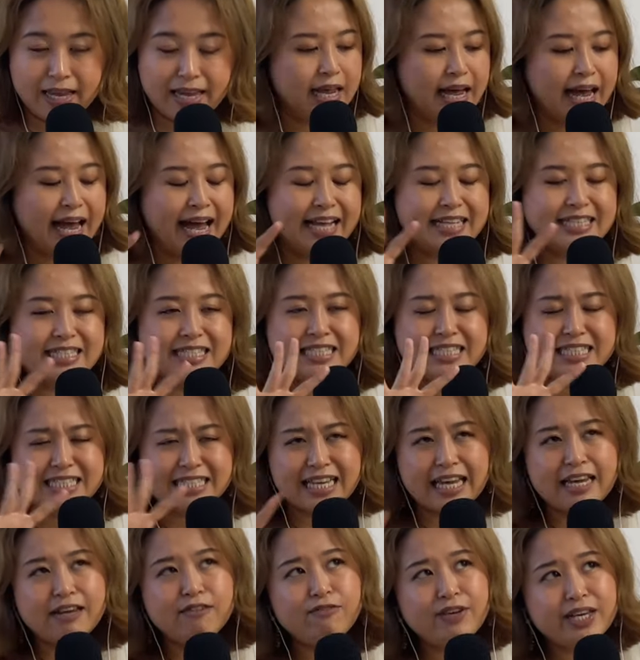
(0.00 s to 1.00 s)
And
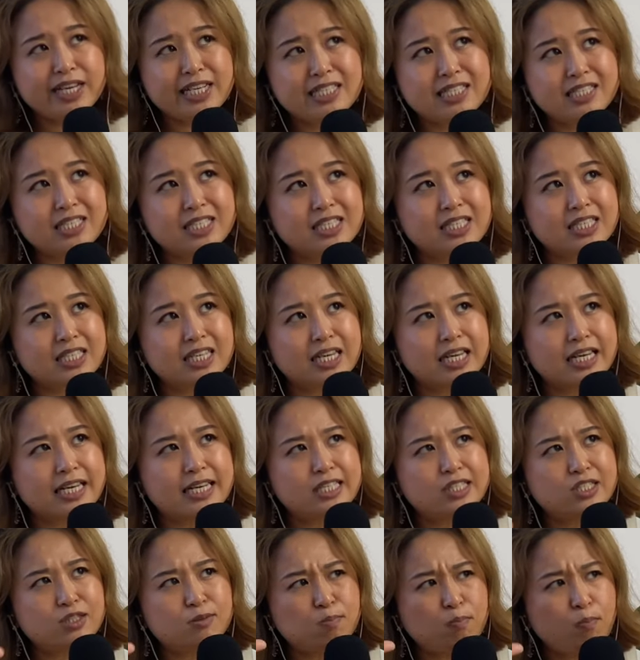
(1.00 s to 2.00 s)
savings
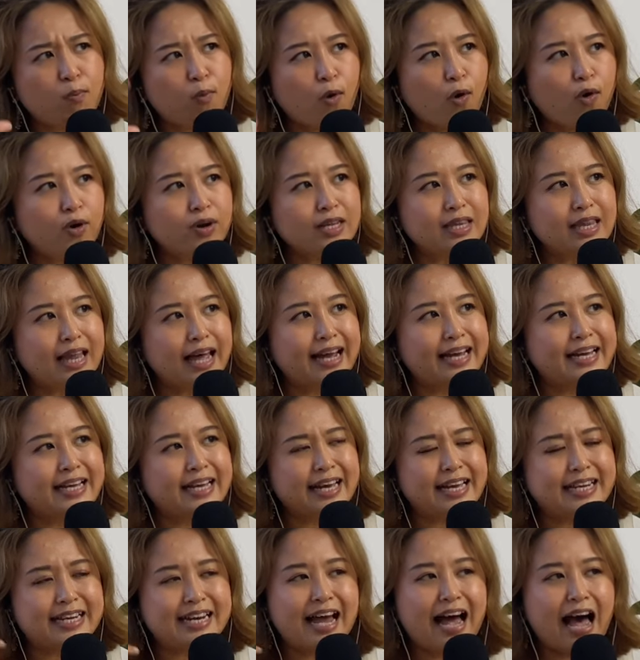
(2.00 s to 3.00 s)
is more like
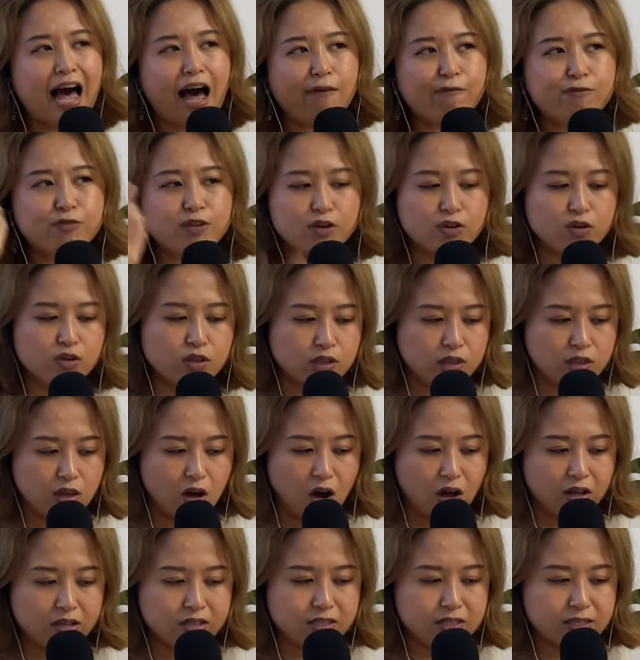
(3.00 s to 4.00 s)
an
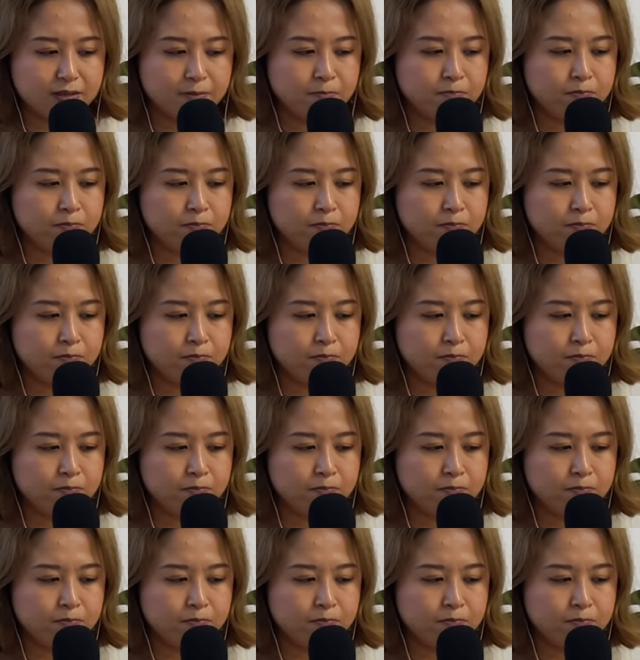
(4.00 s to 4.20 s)
afterthought